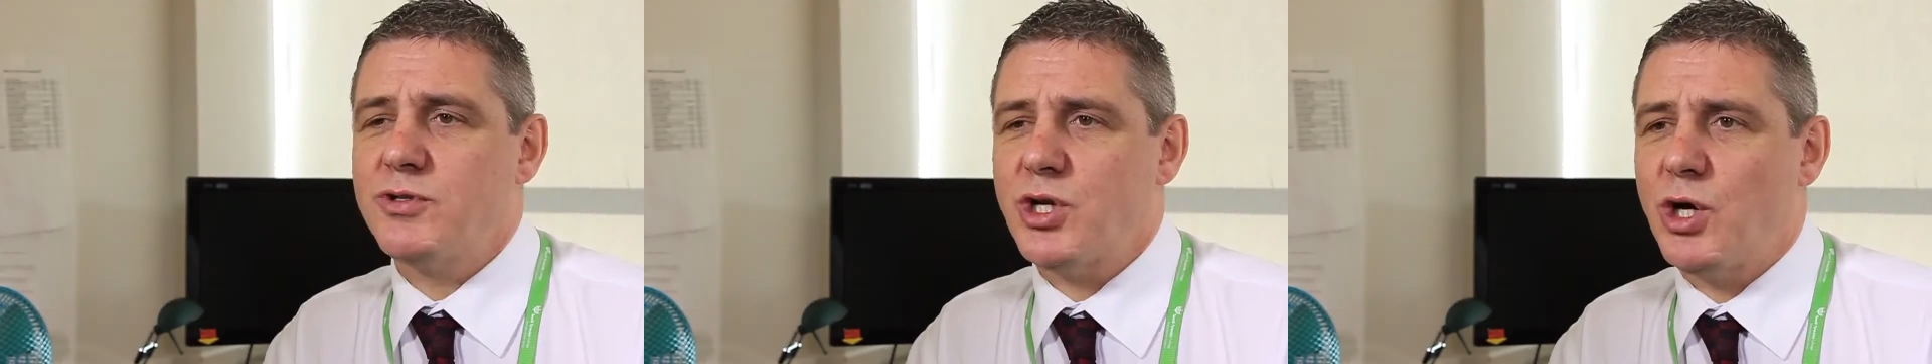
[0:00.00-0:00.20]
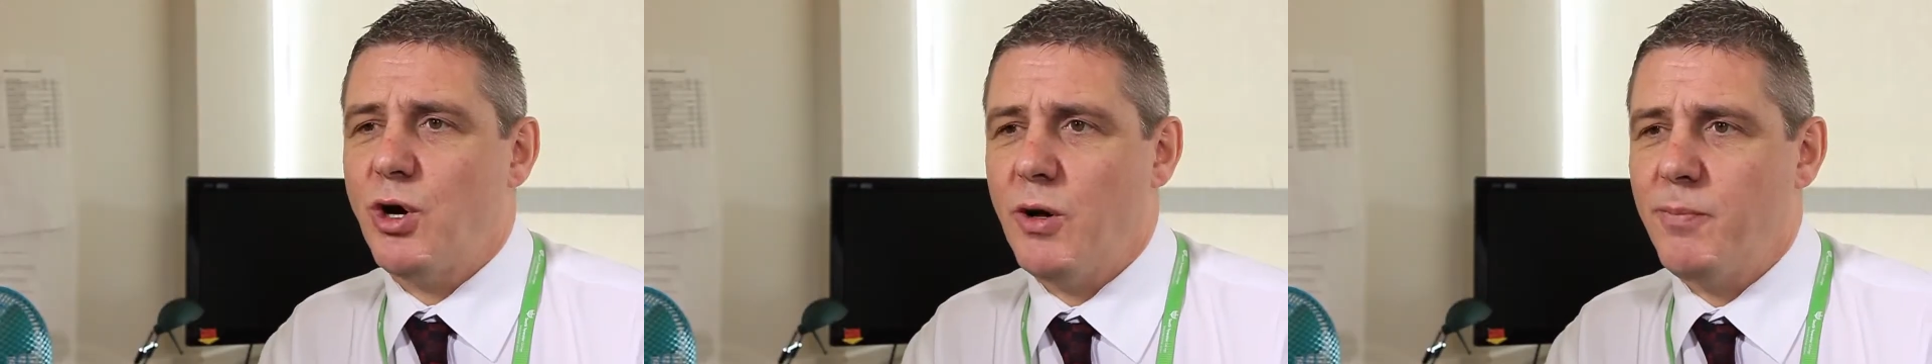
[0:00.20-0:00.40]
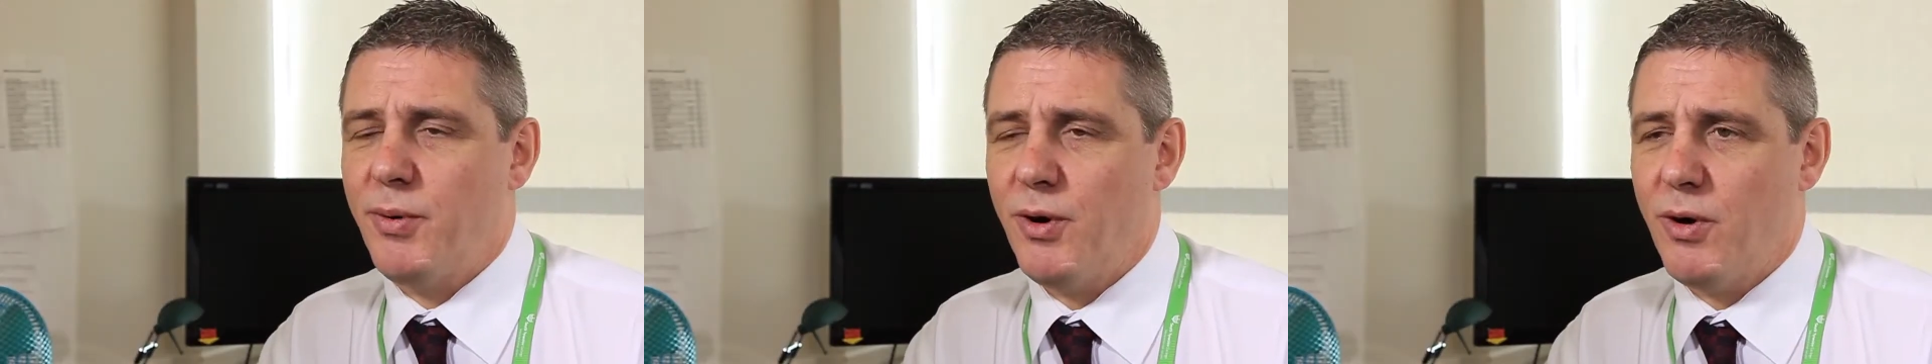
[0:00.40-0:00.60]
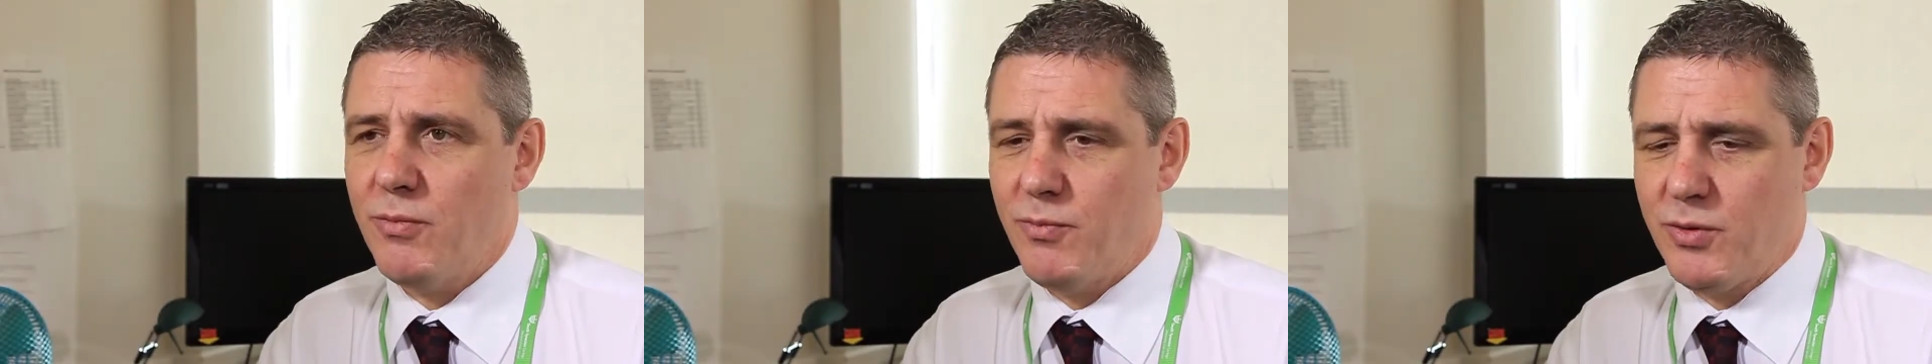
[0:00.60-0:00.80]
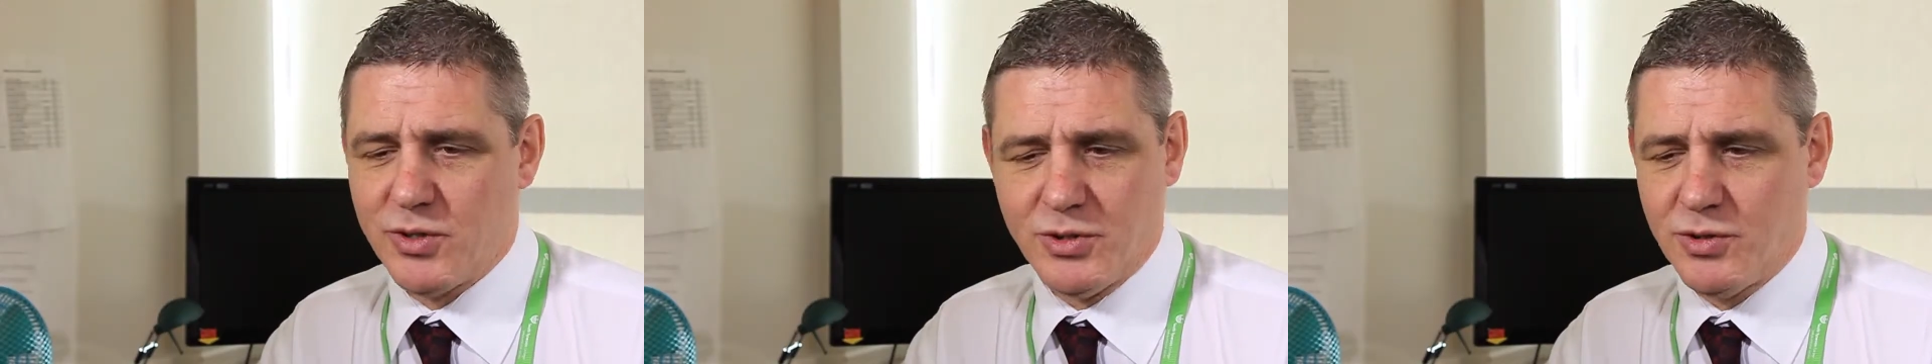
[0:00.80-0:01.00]
was the hard
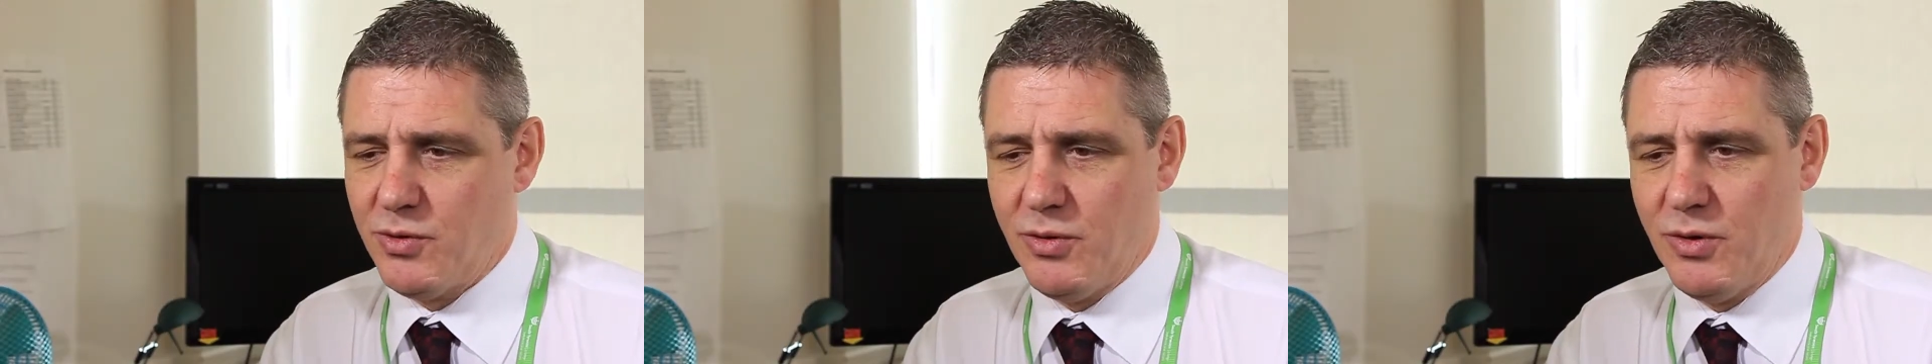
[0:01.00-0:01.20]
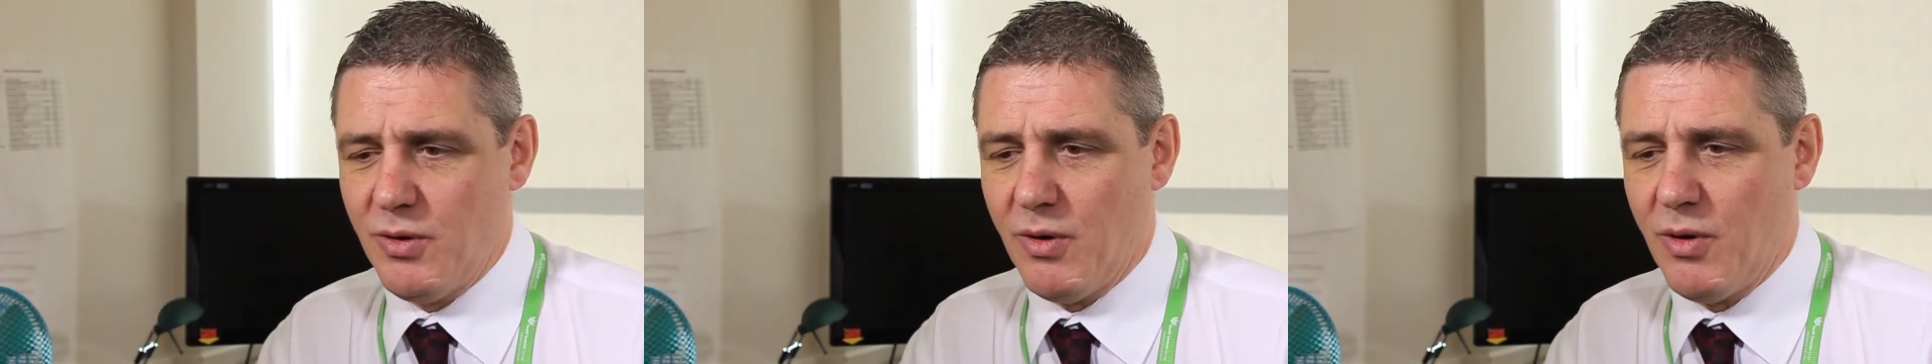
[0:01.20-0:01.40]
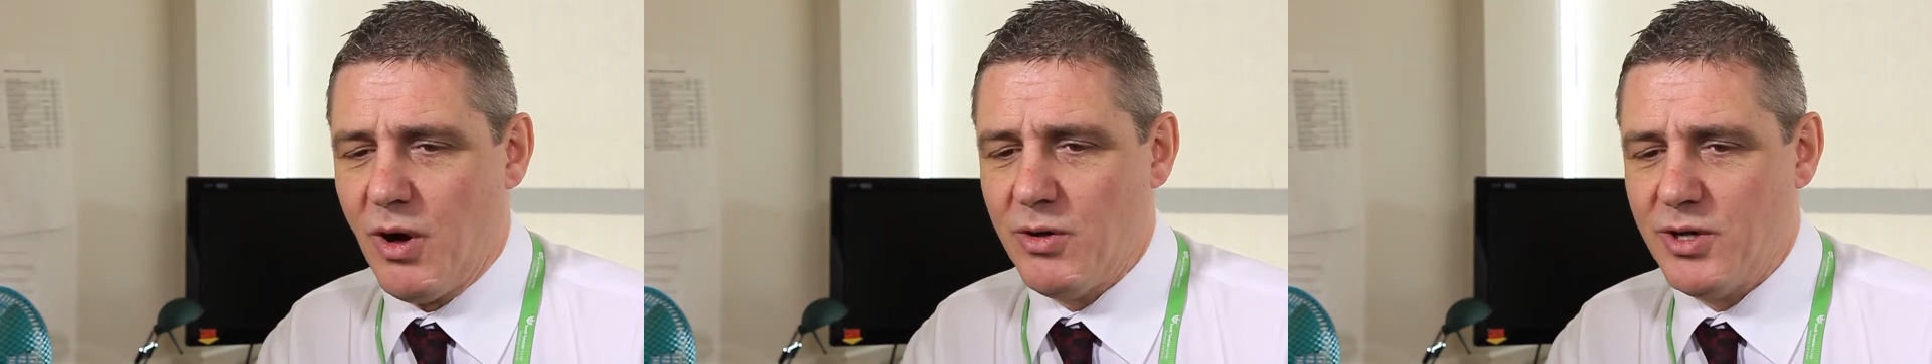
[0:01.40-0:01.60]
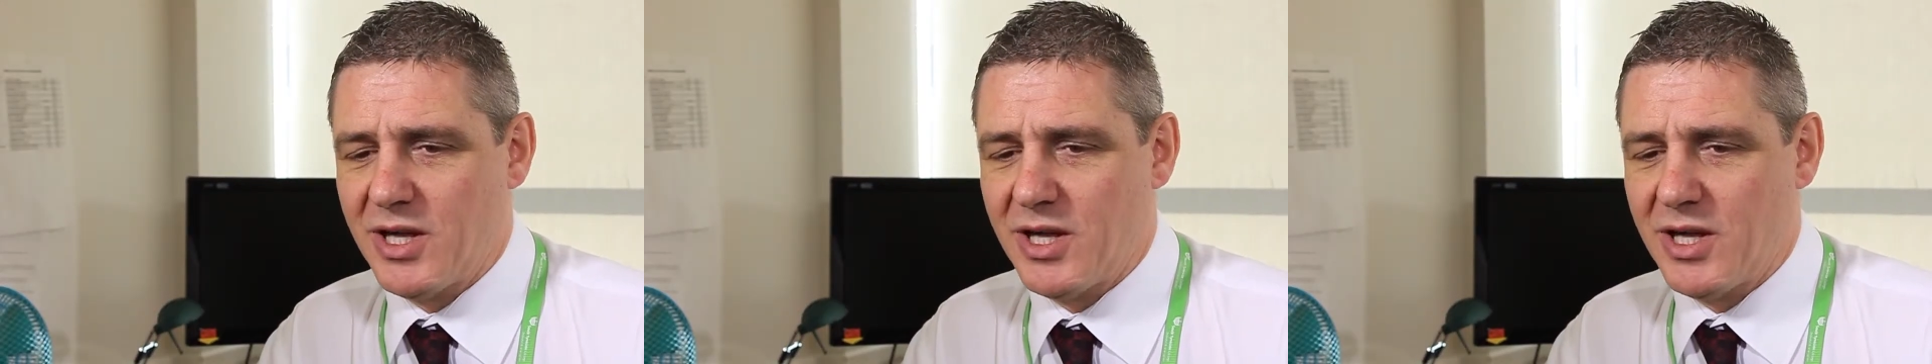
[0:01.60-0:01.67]
part, but are